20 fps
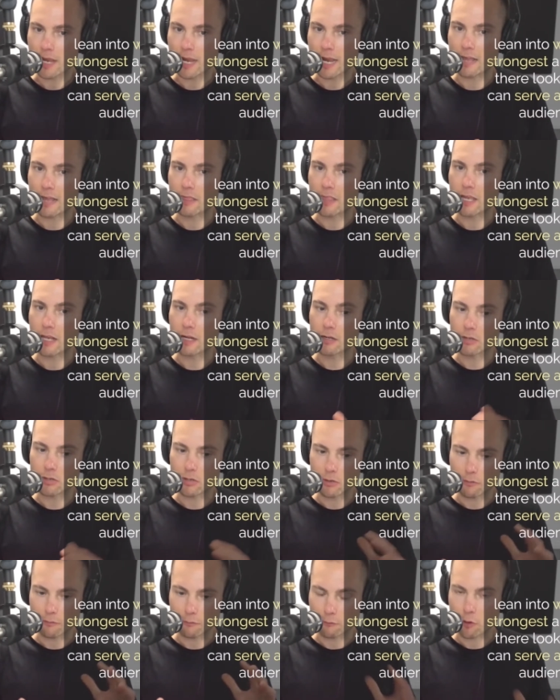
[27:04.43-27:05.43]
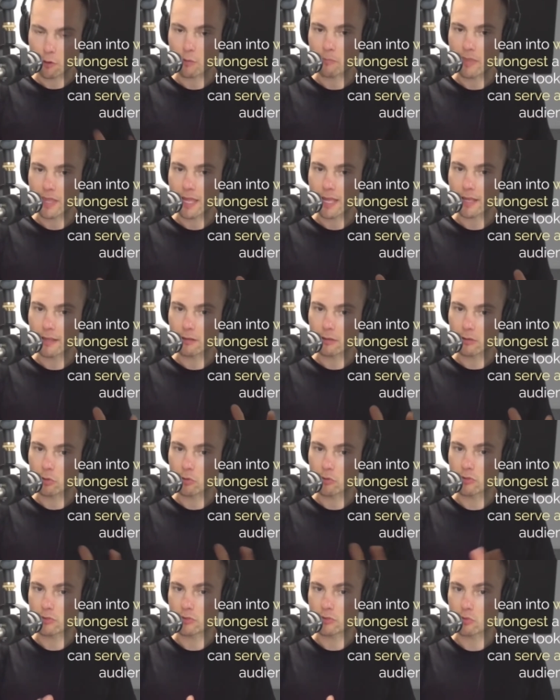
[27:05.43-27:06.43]
And then from there,
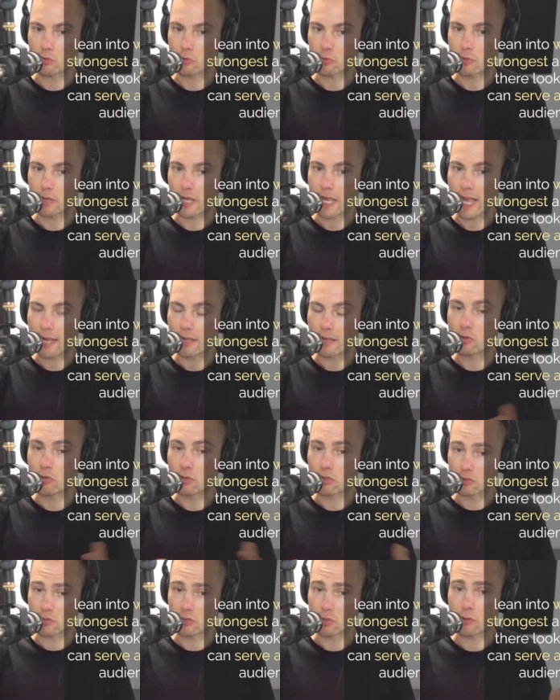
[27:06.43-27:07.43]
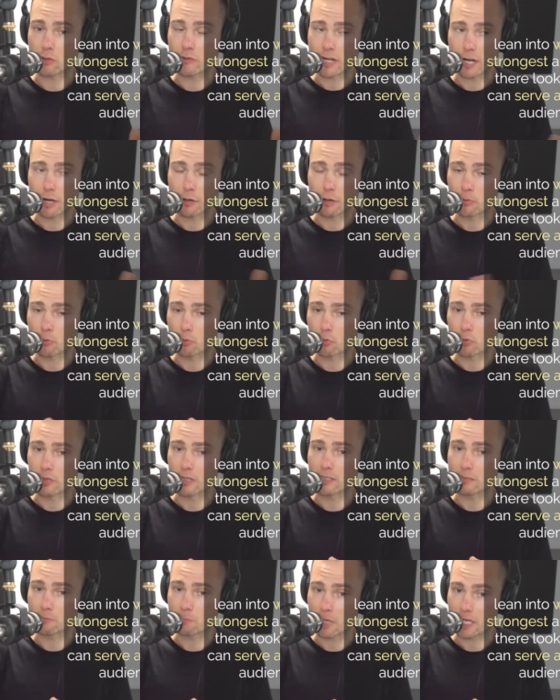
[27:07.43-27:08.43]
look to how you can serve and help your
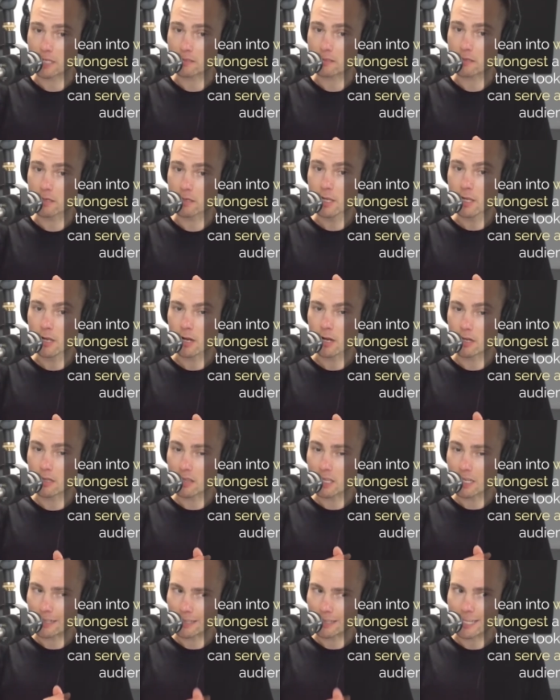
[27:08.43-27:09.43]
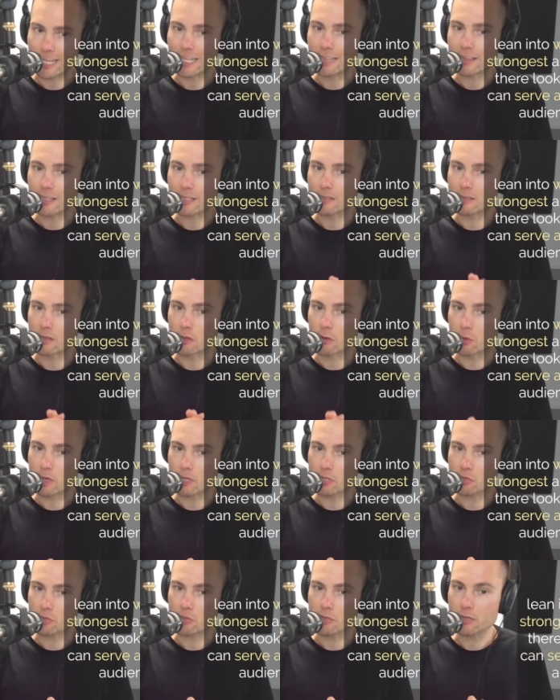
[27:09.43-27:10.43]
audience best. I don't think length is the
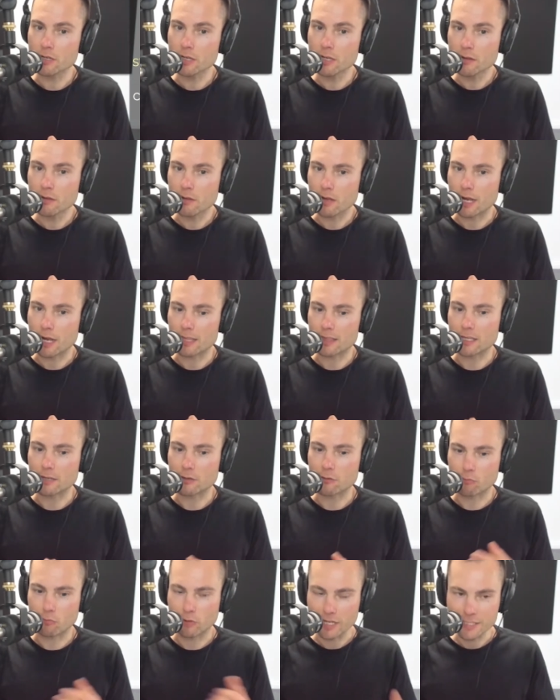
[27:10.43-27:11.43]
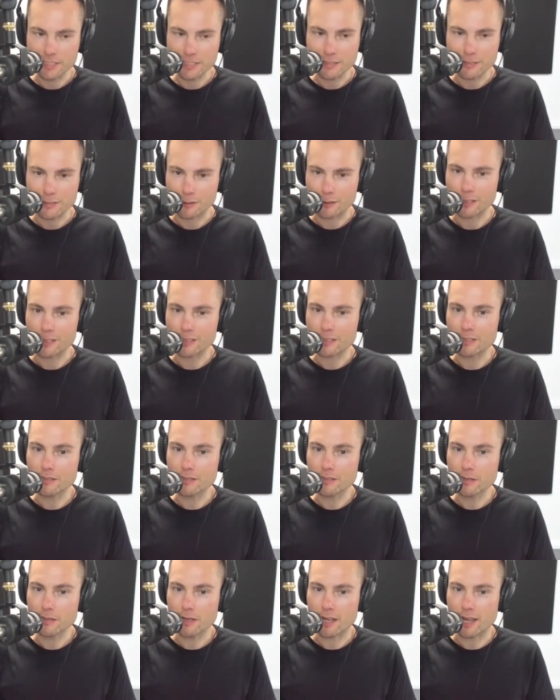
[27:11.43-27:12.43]
question. I think reason to
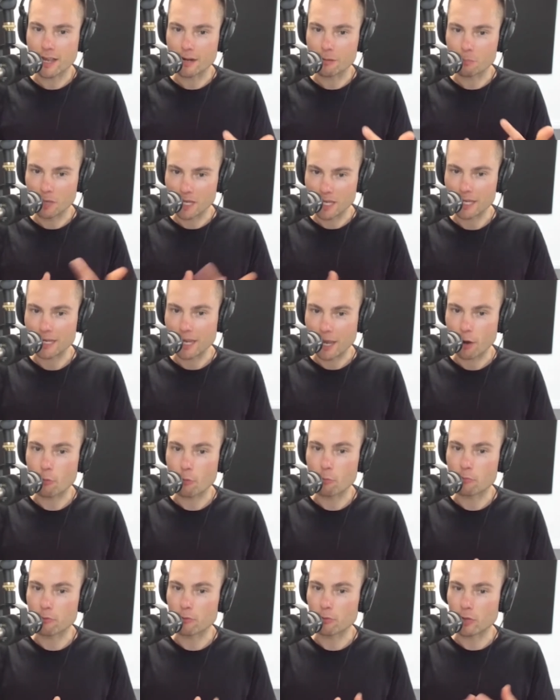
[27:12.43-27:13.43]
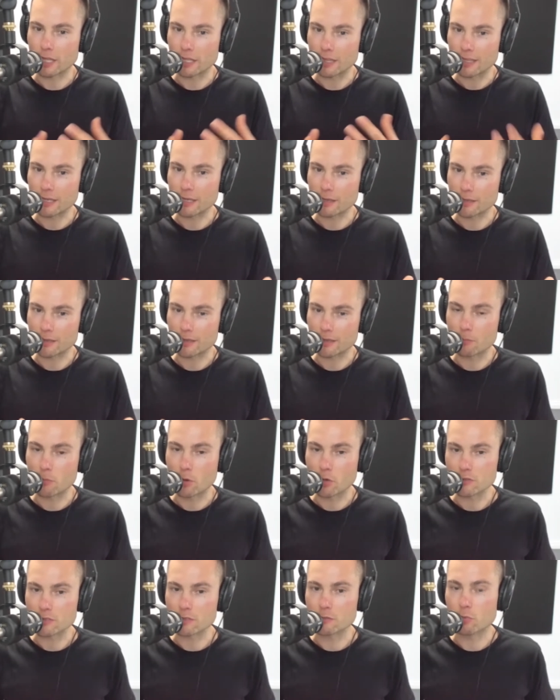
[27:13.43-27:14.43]
listen and being helpful are the, the
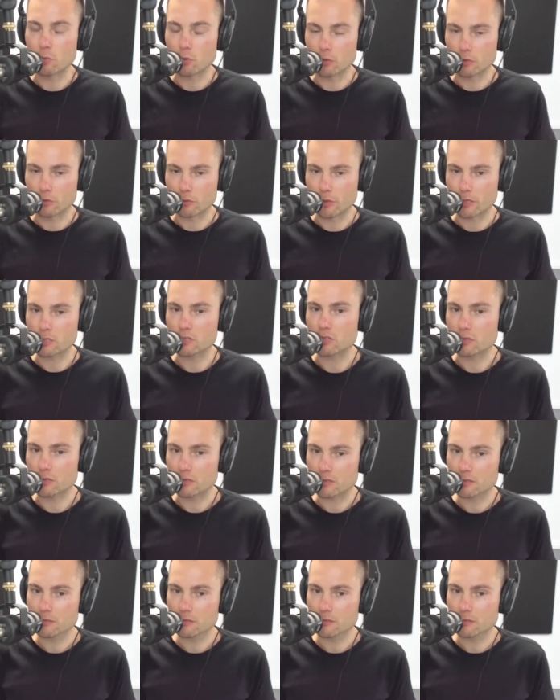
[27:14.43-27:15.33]
most important questions.